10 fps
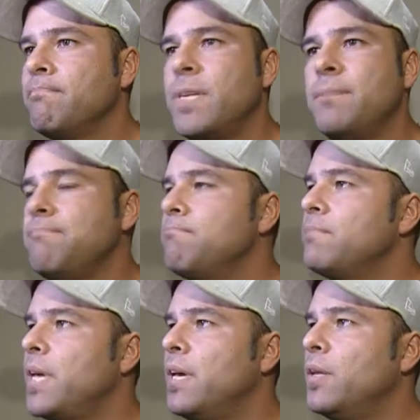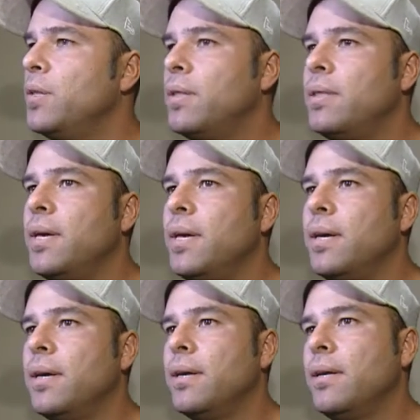No.
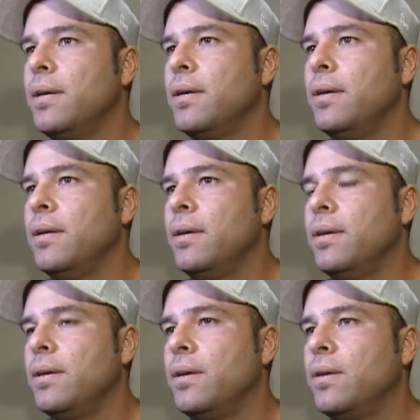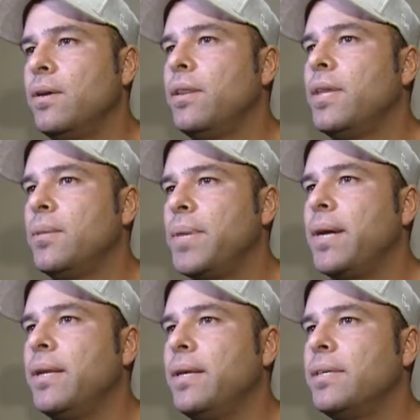The good thing
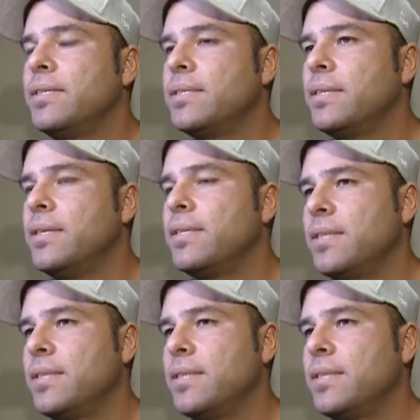about it is, in a